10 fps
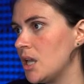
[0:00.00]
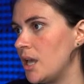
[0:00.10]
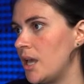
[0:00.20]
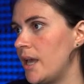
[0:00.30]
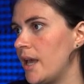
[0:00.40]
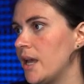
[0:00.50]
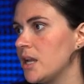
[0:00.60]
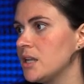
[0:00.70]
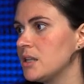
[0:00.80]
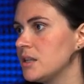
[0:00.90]

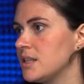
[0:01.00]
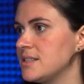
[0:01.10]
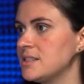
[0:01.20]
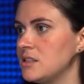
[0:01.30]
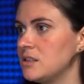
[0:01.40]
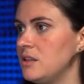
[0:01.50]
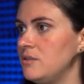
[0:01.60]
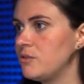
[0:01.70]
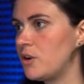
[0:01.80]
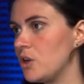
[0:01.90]
And this is the
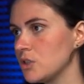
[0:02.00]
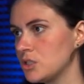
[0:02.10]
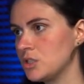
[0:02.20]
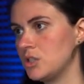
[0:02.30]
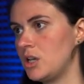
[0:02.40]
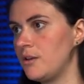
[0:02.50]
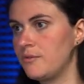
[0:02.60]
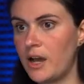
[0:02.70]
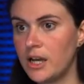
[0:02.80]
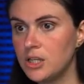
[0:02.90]
default
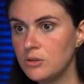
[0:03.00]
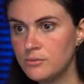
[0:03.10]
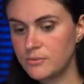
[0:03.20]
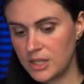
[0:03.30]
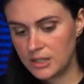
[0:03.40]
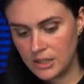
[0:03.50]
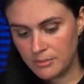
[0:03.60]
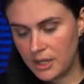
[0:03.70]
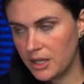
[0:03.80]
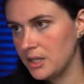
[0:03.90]
value that
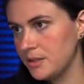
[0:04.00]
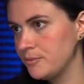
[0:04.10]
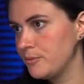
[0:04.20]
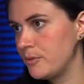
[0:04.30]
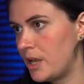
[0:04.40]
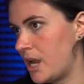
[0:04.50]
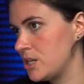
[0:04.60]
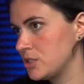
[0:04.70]
Azure